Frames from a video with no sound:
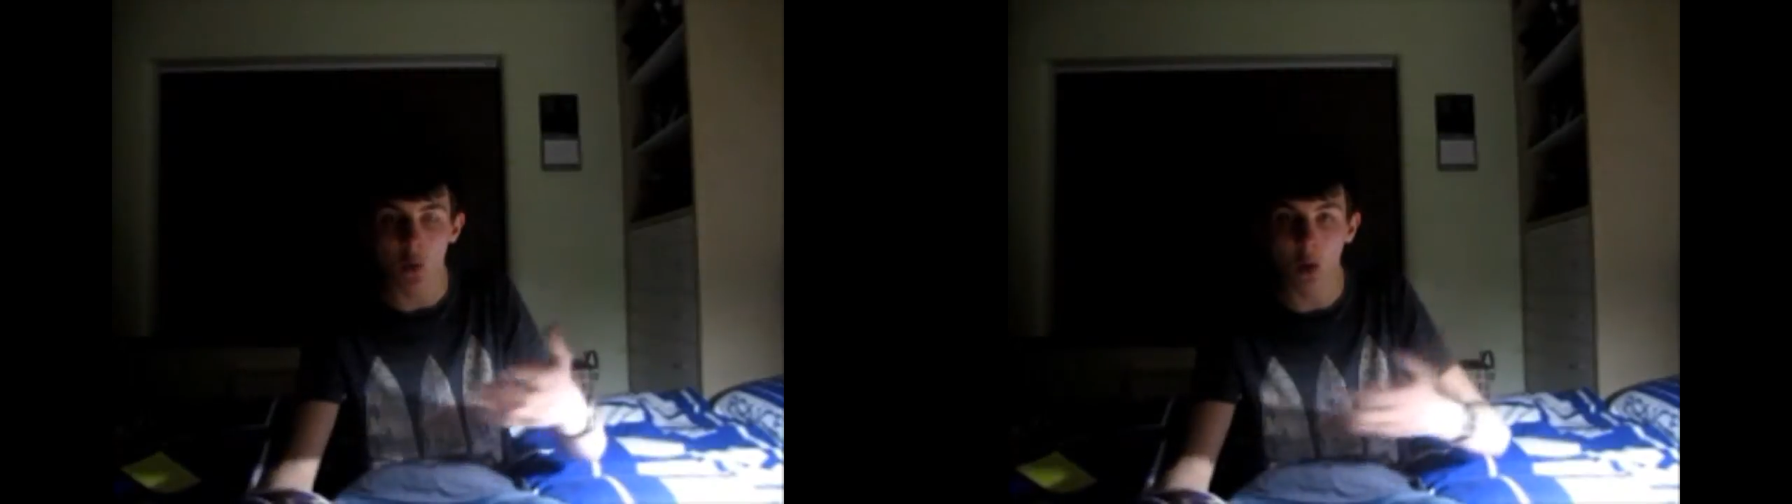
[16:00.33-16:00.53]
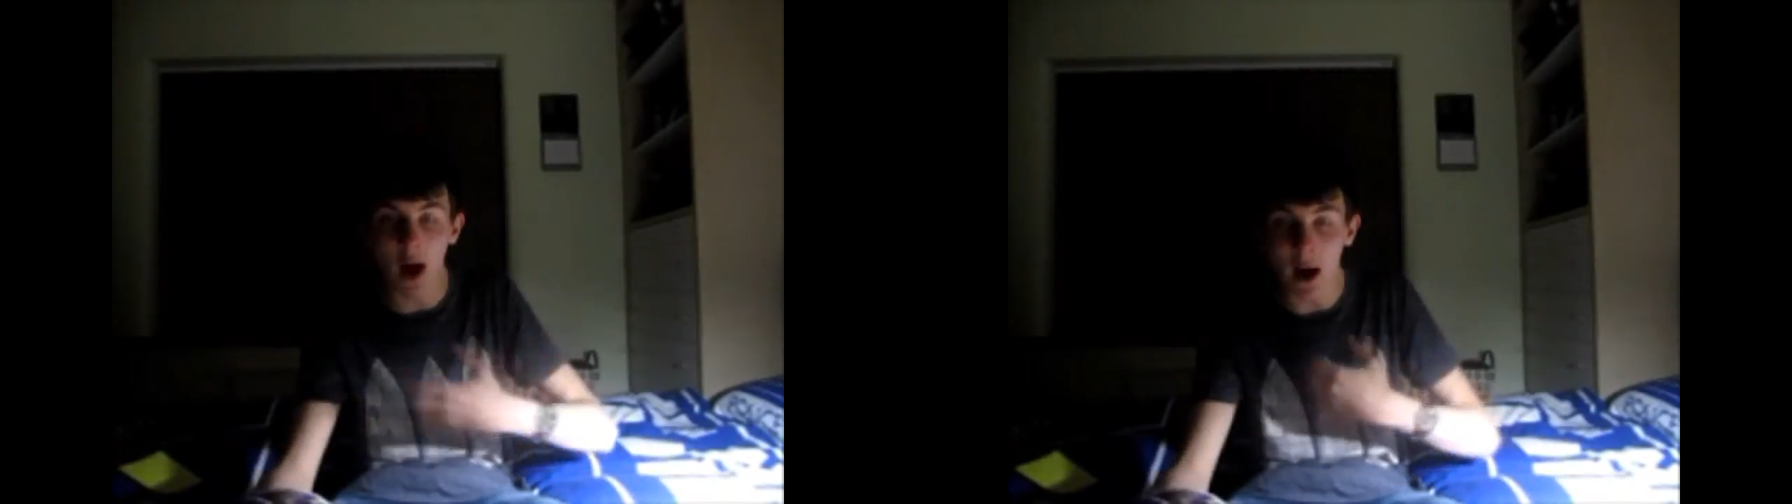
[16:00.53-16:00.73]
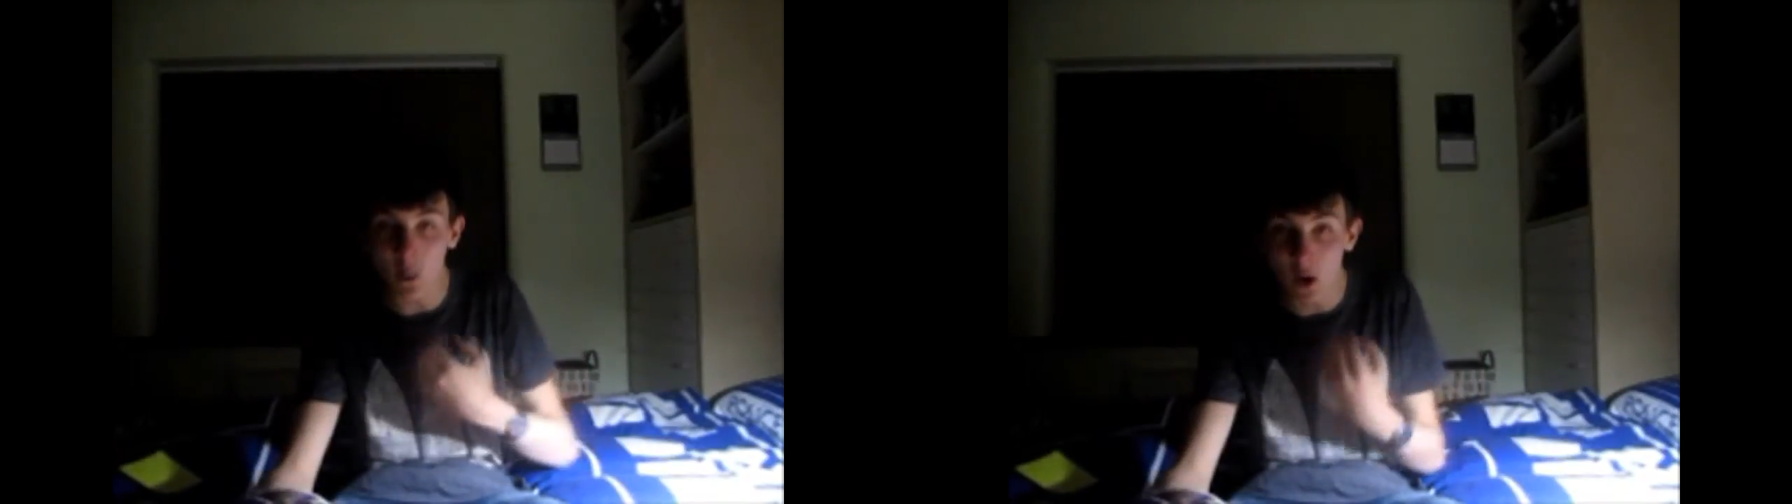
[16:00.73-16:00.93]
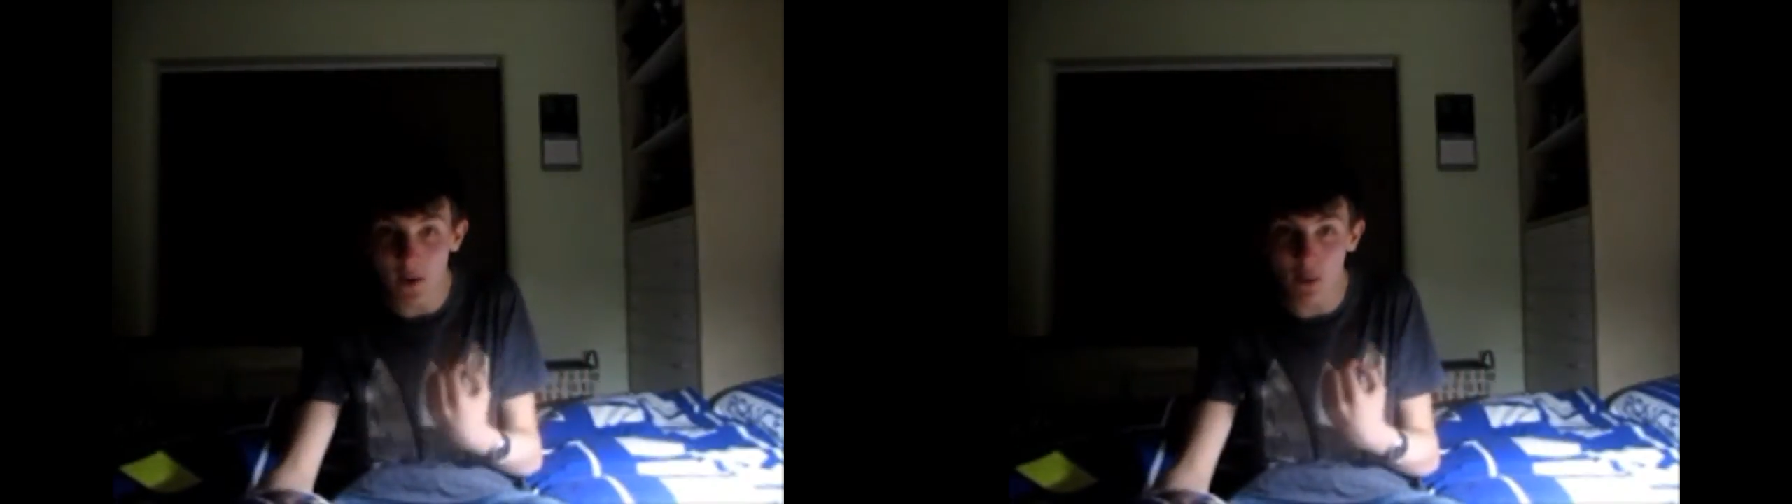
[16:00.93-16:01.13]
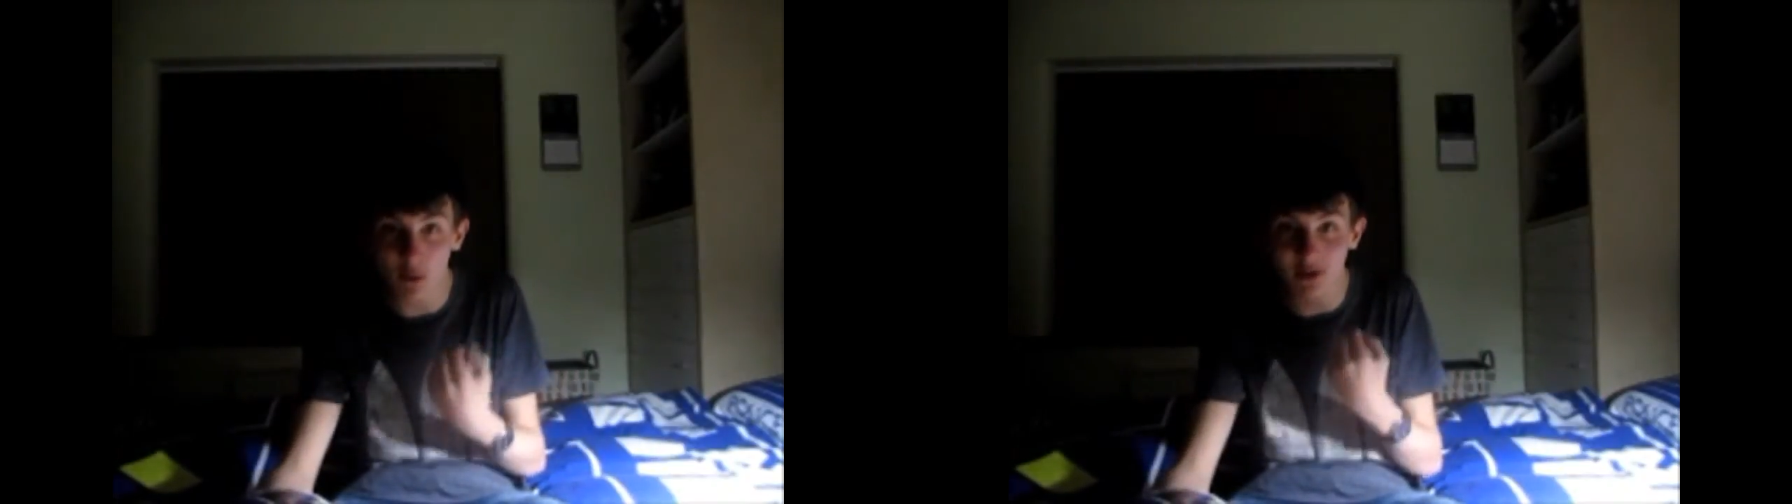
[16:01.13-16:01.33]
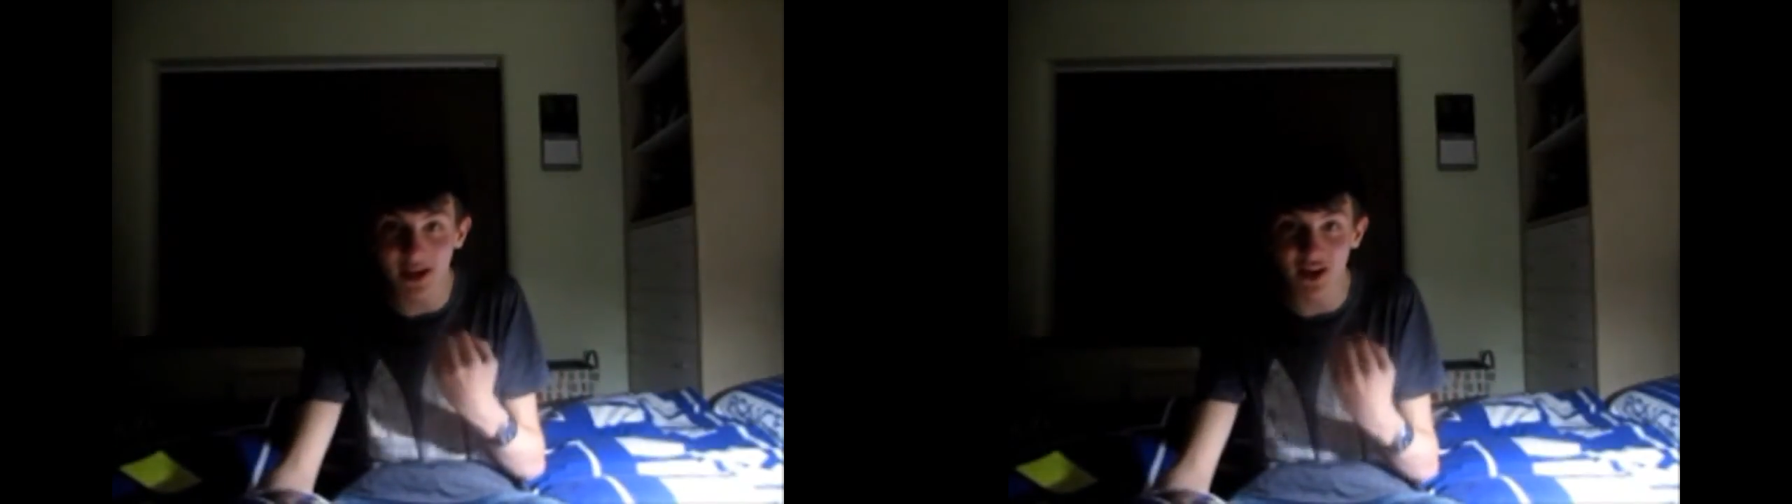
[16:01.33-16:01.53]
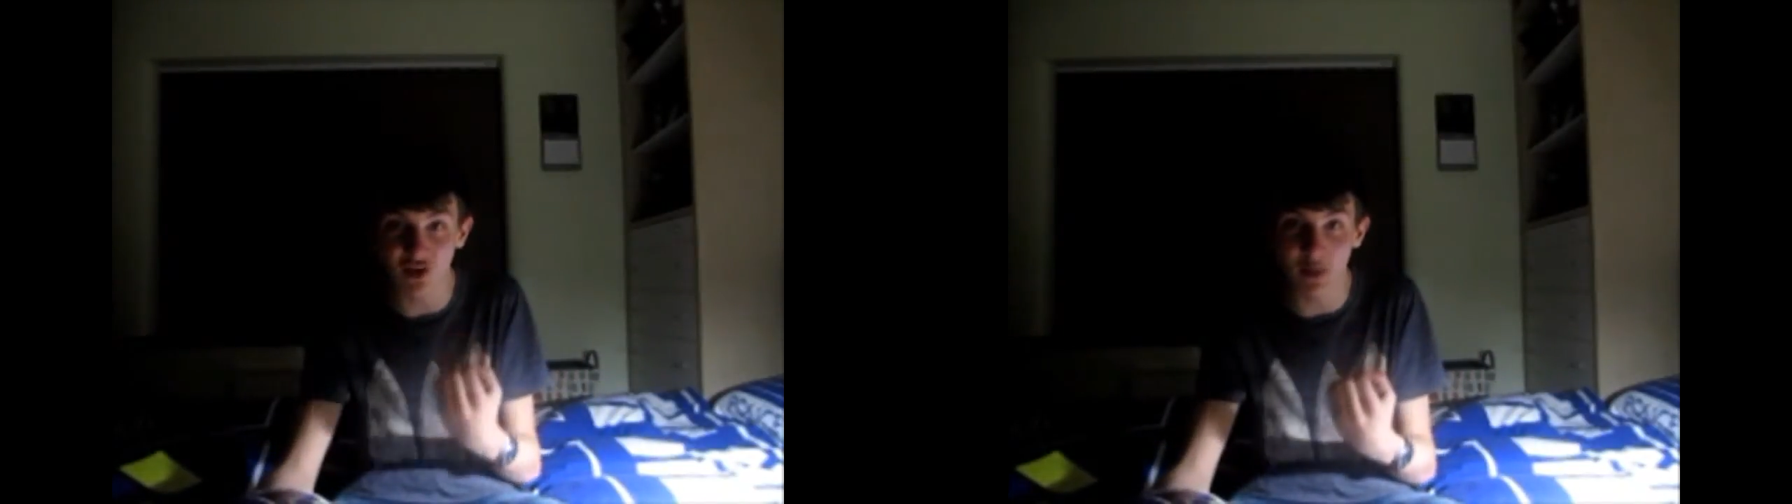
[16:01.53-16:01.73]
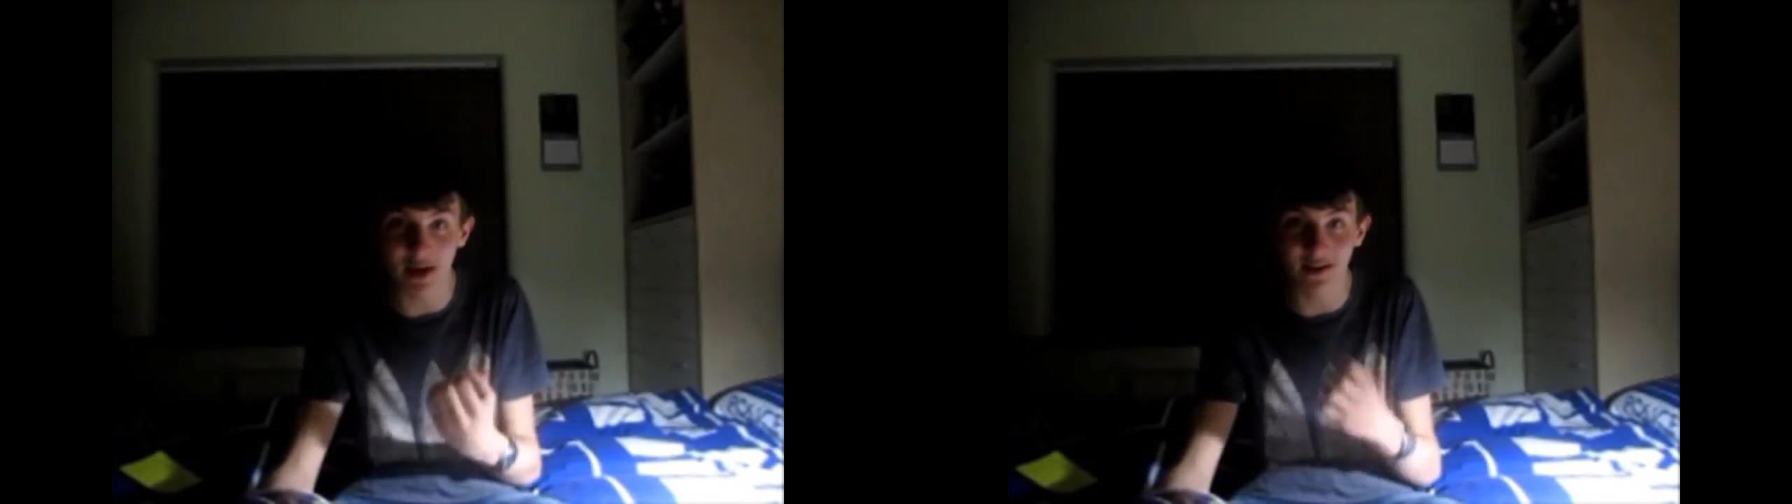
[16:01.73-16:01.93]
we're probably
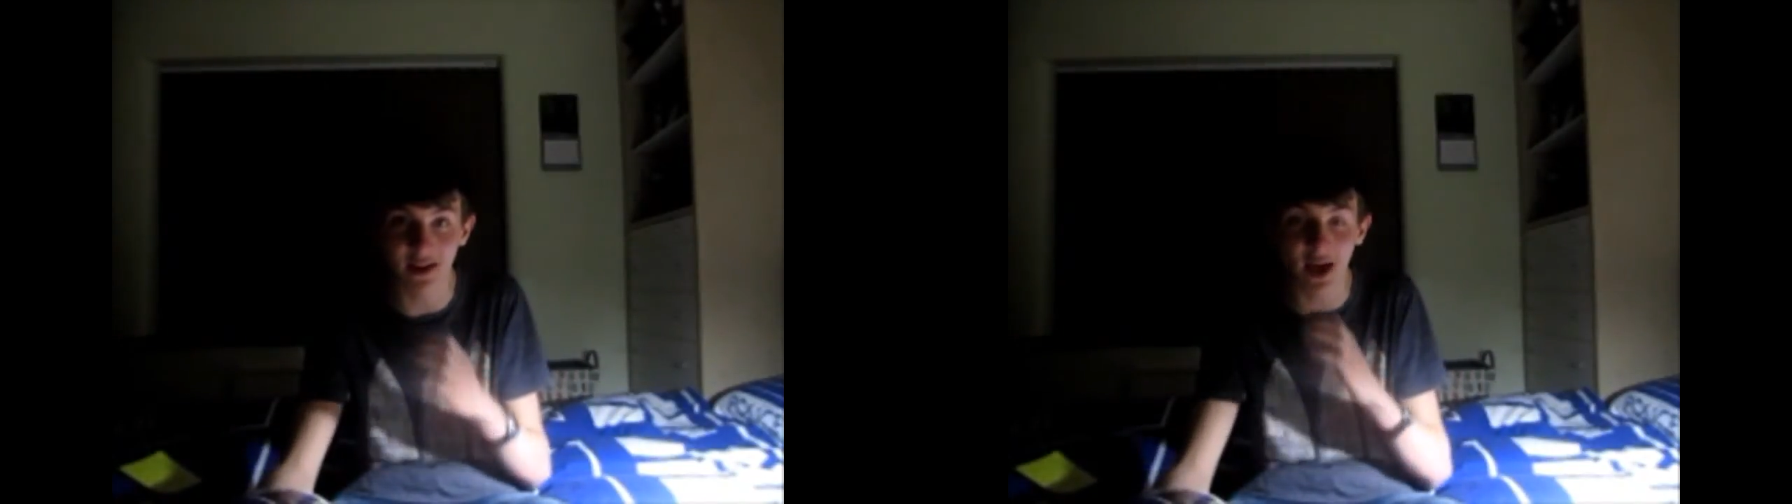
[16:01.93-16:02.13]
expecting